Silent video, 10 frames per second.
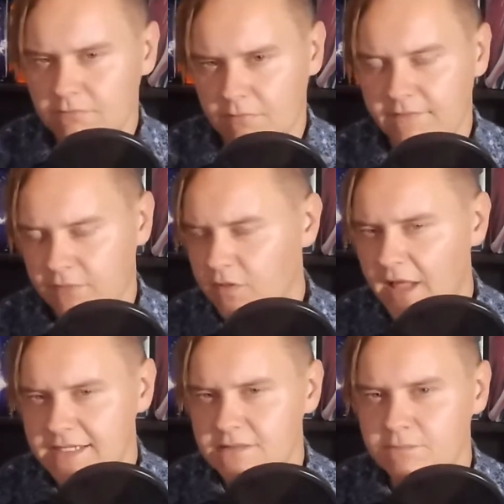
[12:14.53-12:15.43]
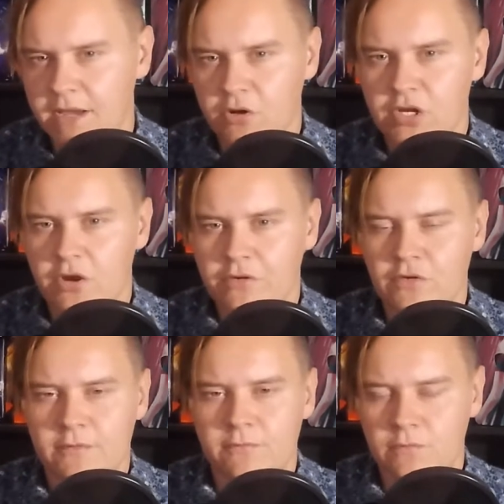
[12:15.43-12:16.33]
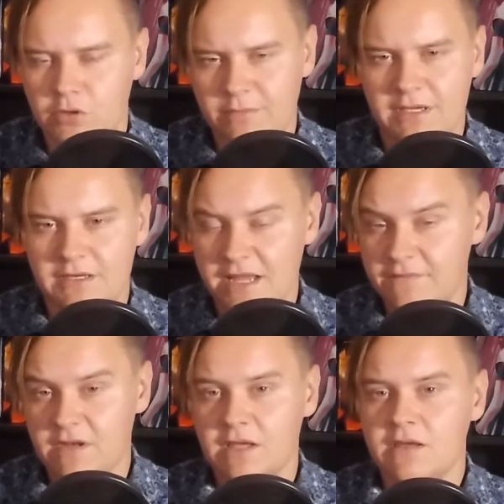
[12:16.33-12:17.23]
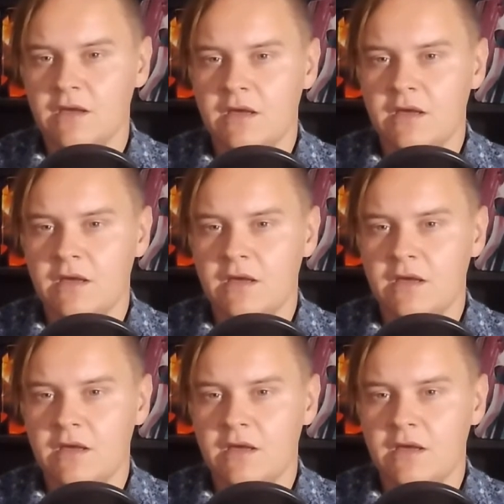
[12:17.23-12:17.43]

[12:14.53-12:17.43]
the last banner character could be Nephany,